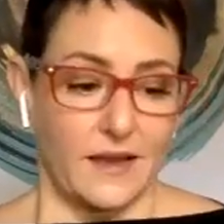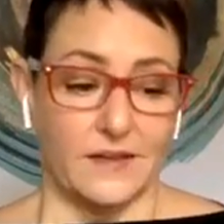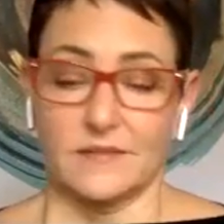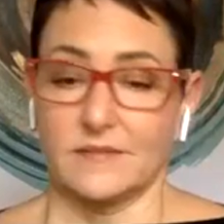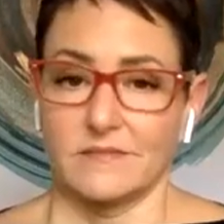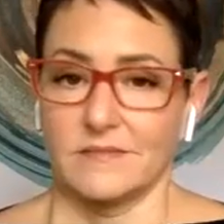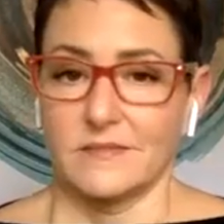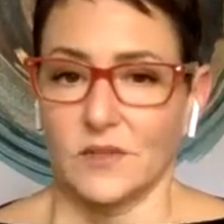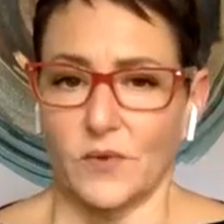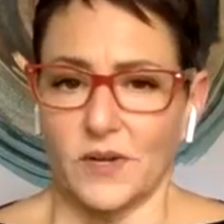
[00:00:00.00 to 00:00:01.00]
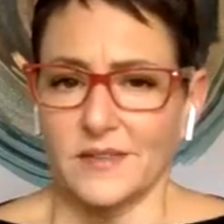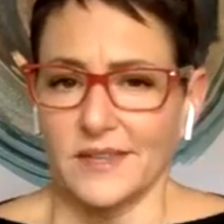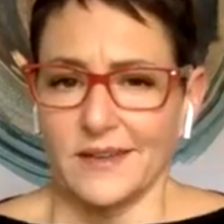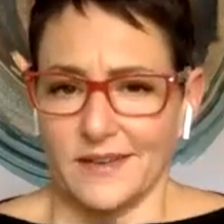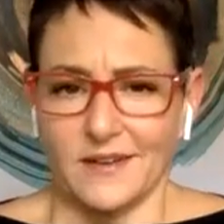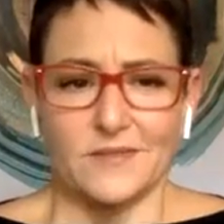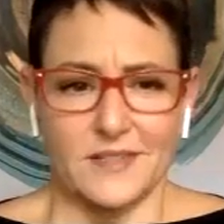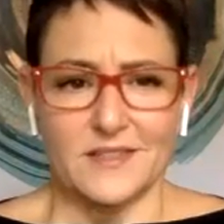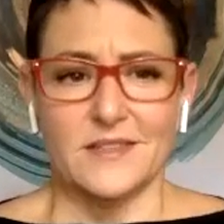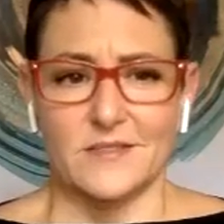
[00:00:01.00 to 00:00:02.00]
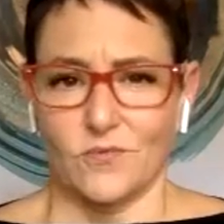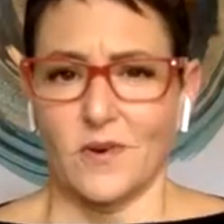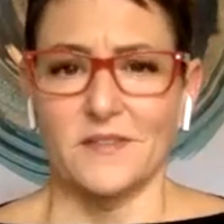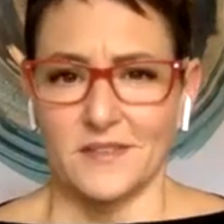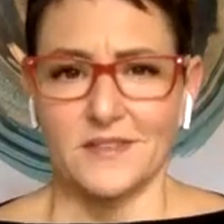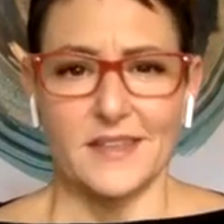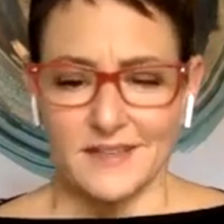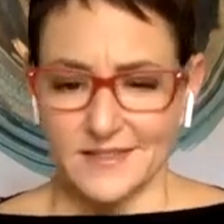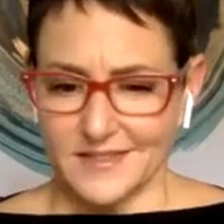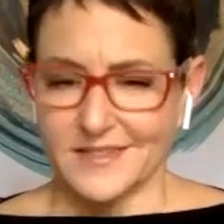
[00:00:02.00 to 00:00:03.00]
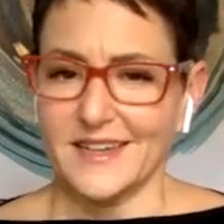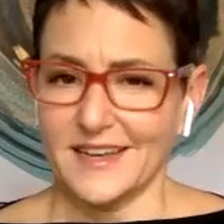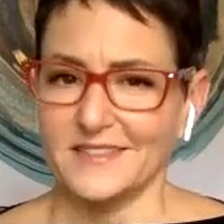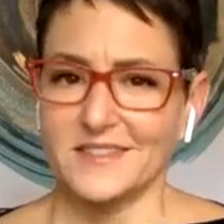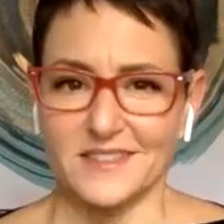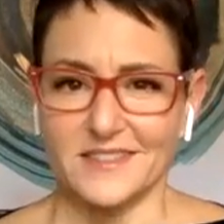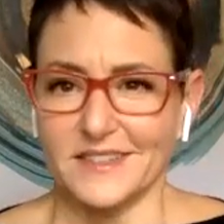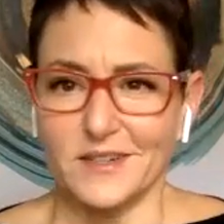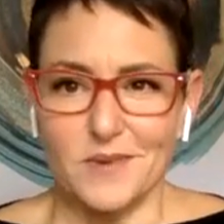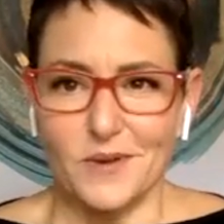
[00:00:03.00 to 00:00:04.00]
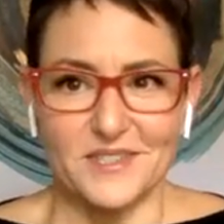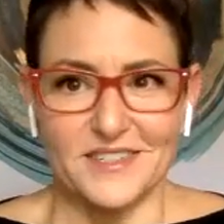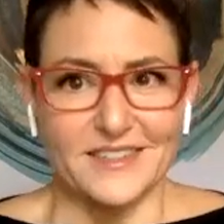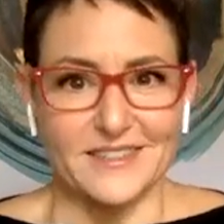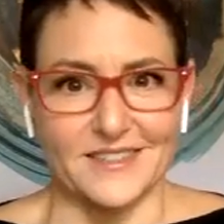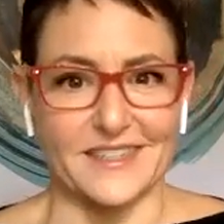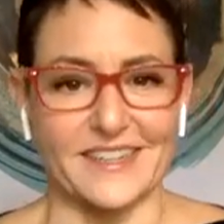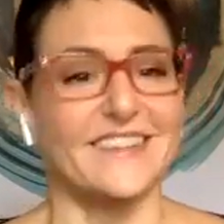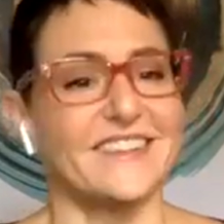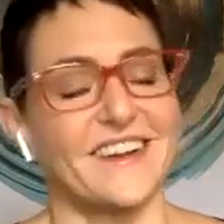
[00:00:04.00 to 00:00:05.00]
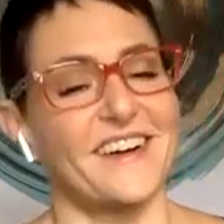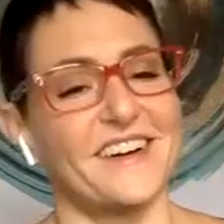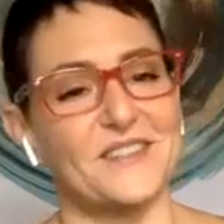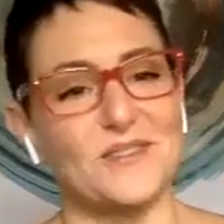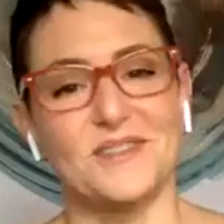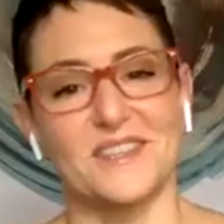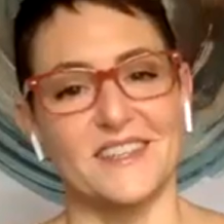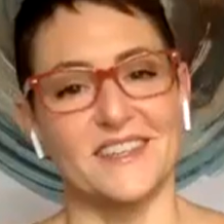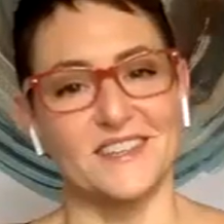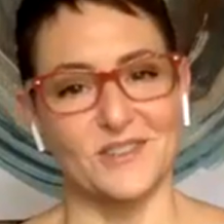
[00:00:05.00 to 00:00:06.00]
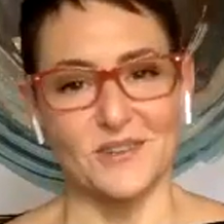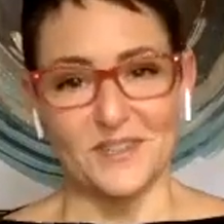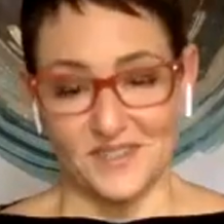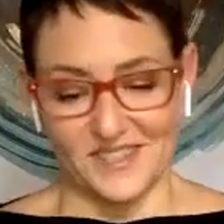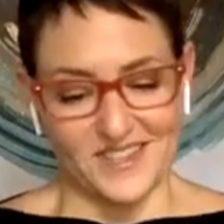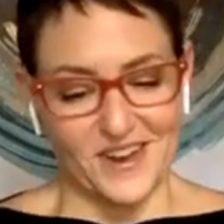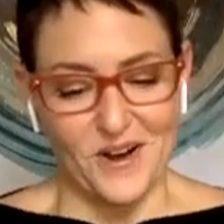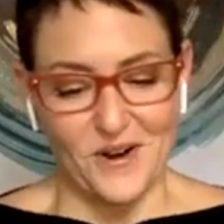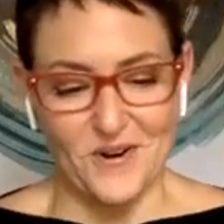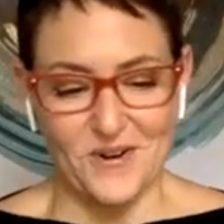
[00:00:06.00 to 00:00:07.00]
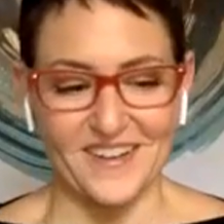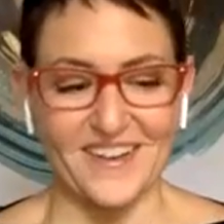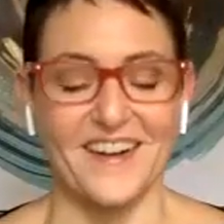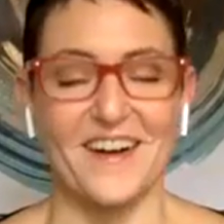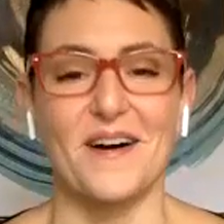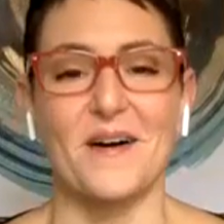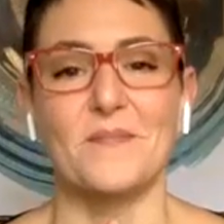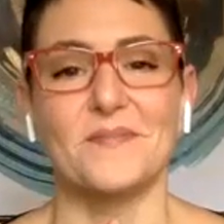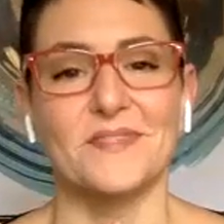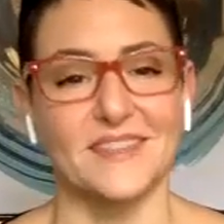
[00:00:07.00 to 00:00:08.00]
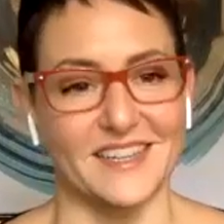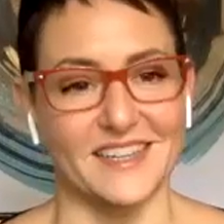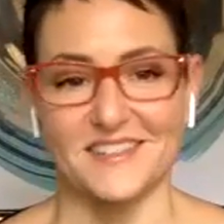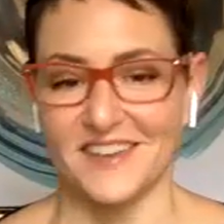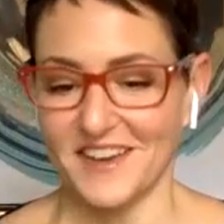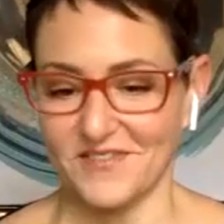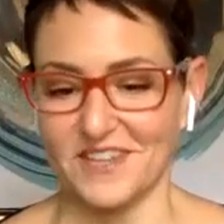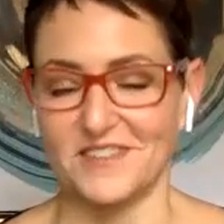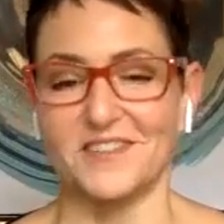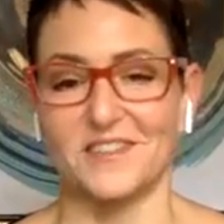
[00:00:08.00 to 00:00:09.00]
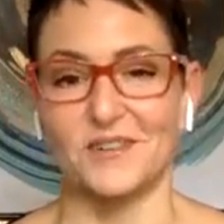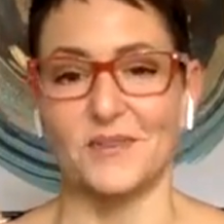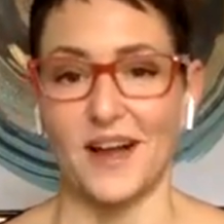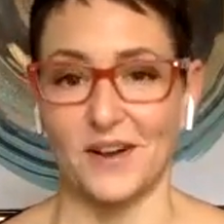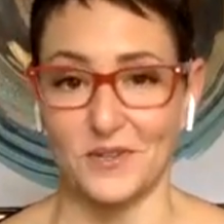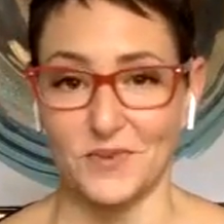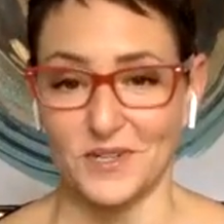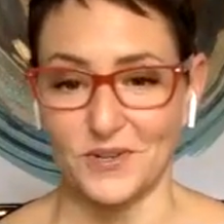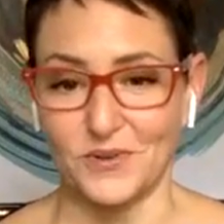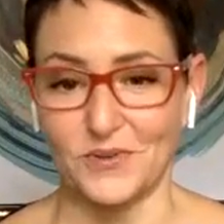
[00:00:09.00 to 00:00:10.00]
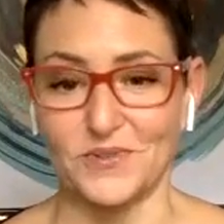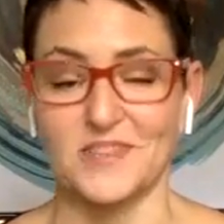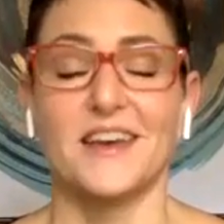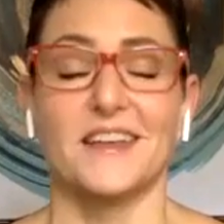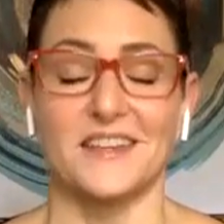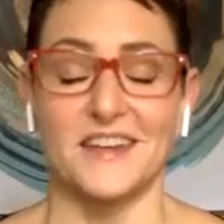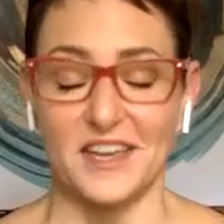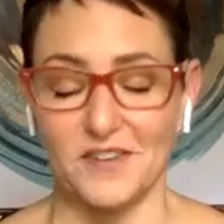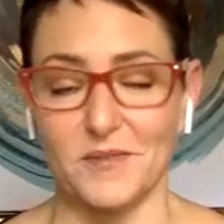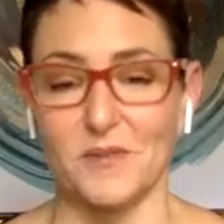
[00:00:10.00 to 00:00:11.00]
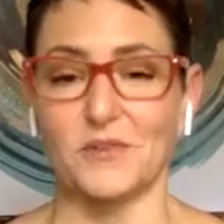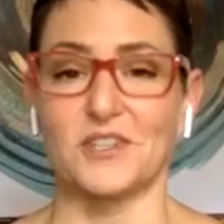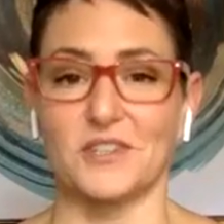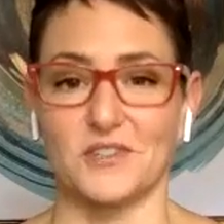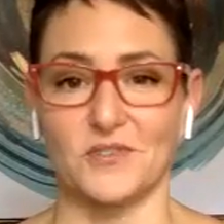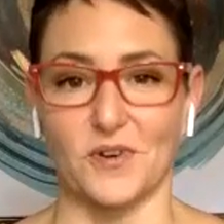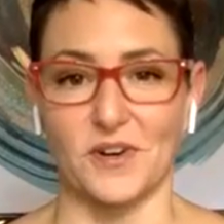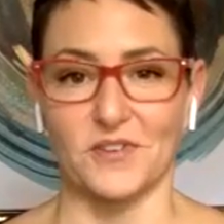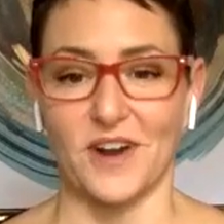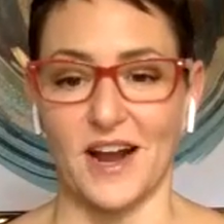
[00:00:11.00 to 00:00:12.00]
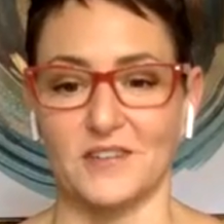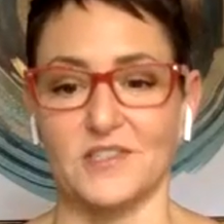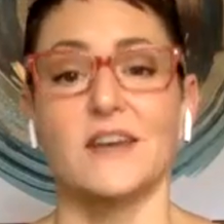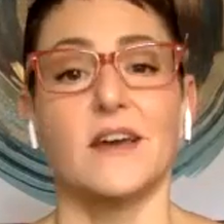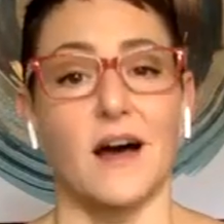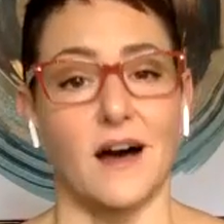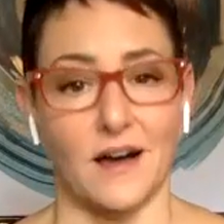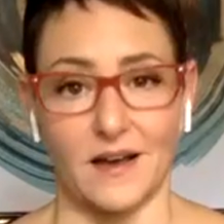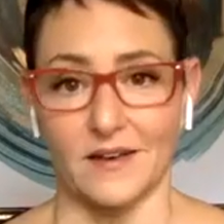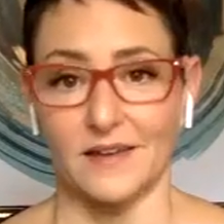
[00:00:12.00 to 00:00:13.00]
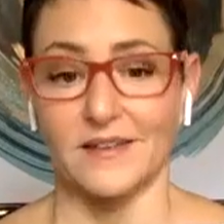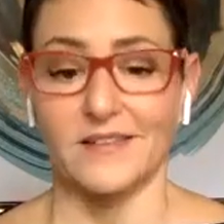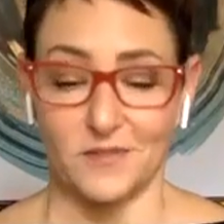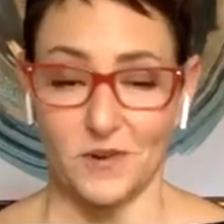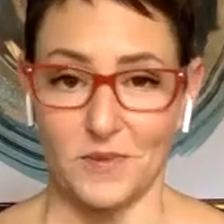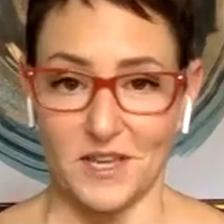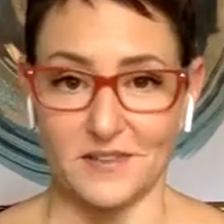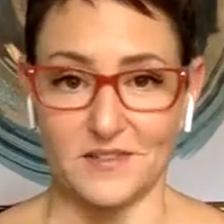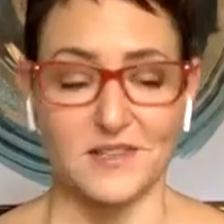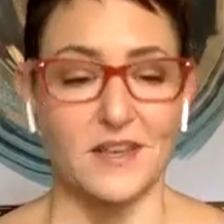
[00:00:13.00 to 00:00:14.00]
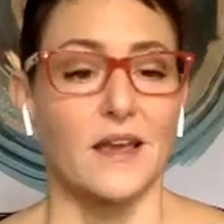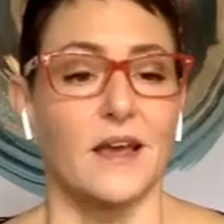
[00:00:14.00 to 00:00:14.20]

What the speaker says: And weirdly enough, it's one of the things that tends to clear most easily using these tools. So let's dive into how you would use the negative emotion destroyer tracks on phobias.